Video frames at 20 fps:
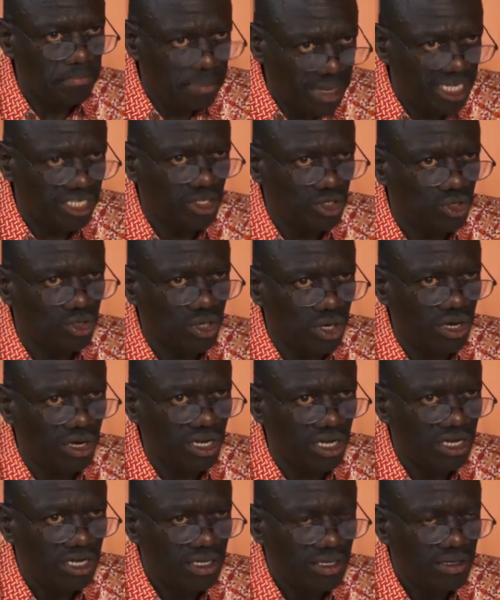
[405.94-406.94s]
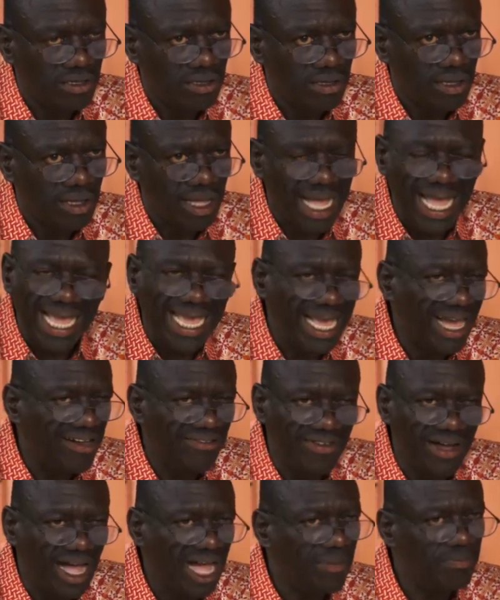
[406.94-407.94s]
Be strong. I
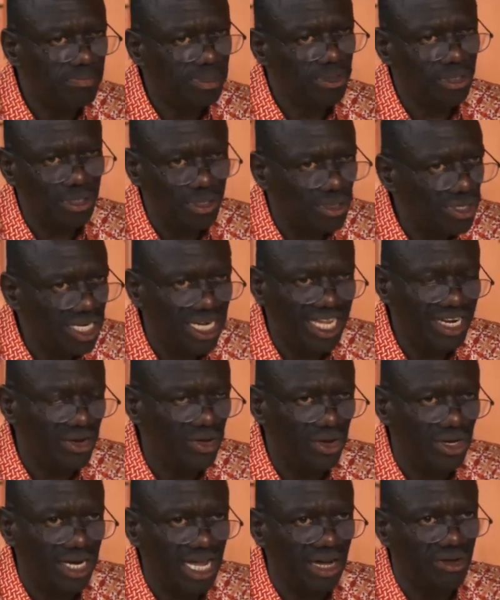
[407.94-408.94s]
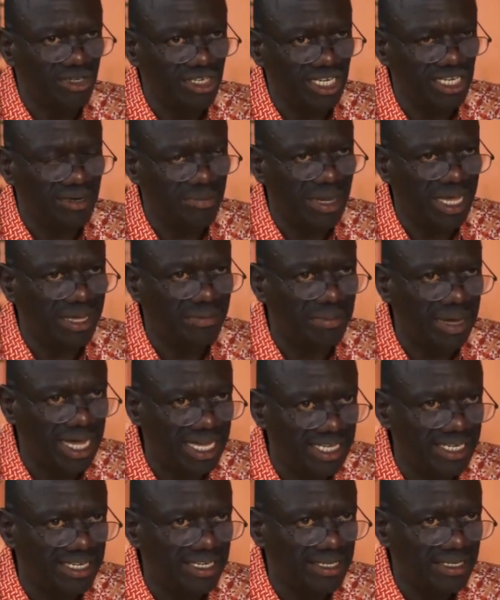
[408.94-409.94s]
have absolutely no doubt in my
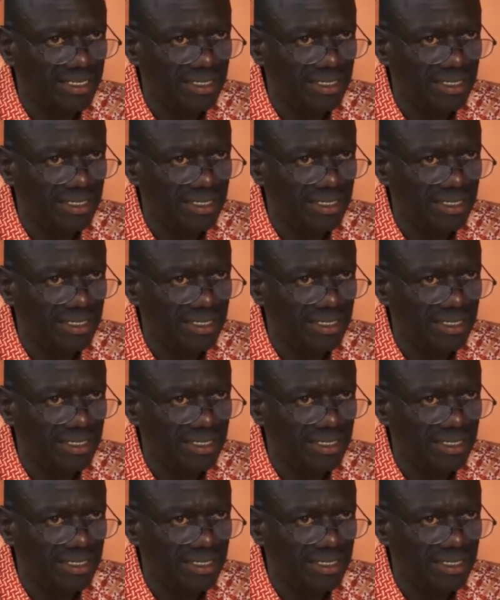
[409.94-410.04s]
mind